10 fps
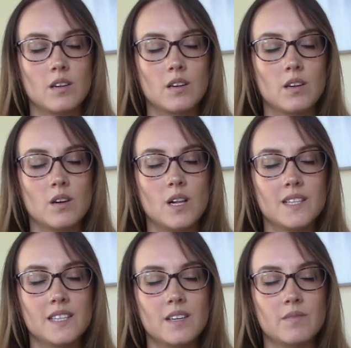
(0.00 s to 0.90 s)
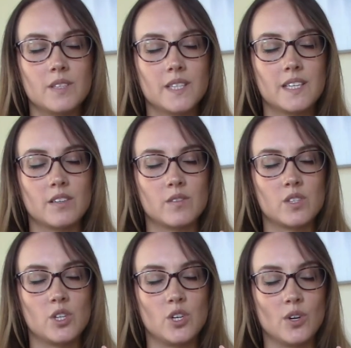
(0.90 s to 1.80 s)
Call in that feeling of
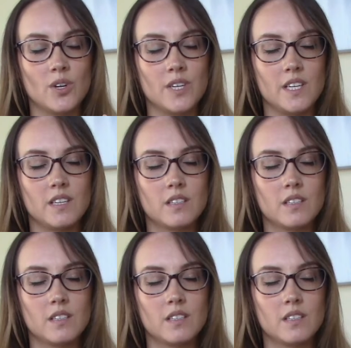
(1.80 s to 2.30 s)
security.